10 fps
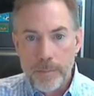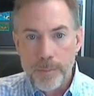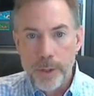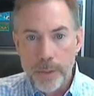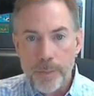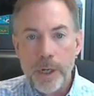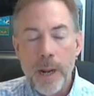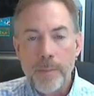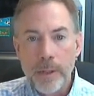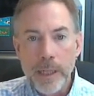put an
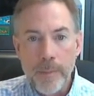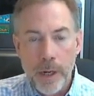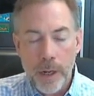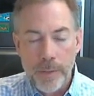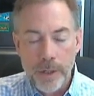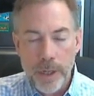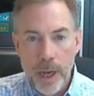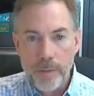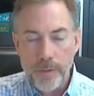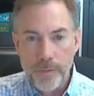upper limit on their
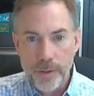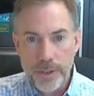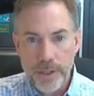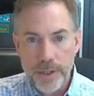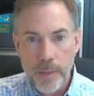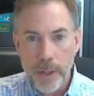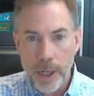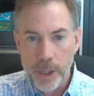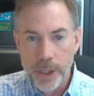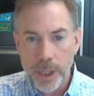time to first
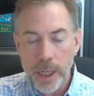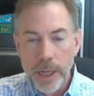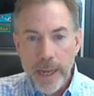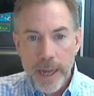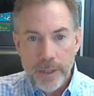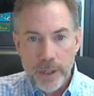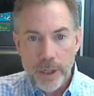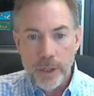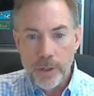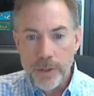insemination and to
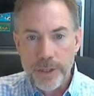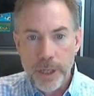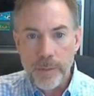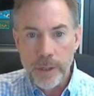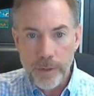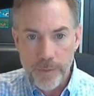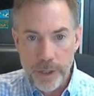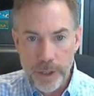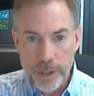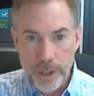cure semen
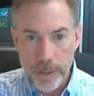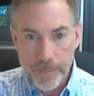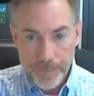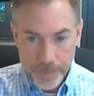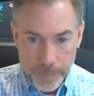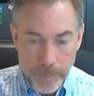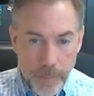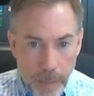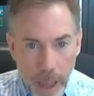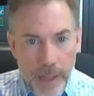deficiency.
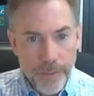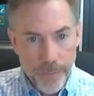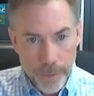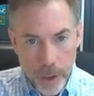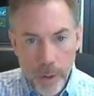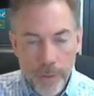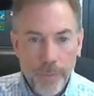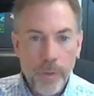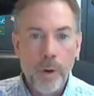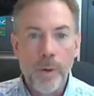And going
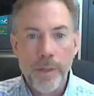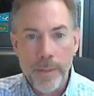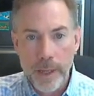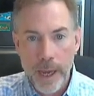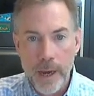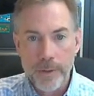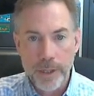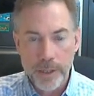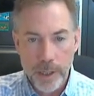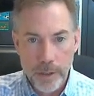forward, then the cows
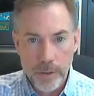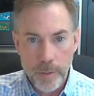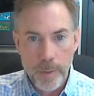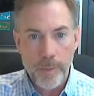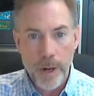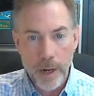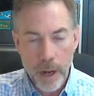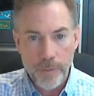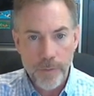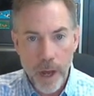continued to be bred
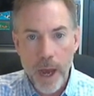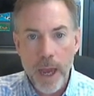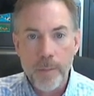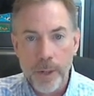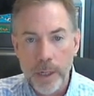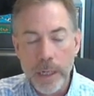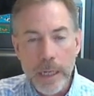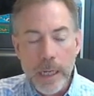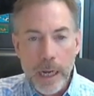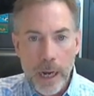off of a hybrid
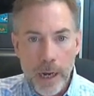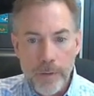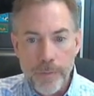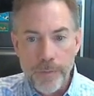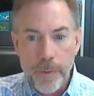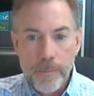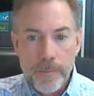of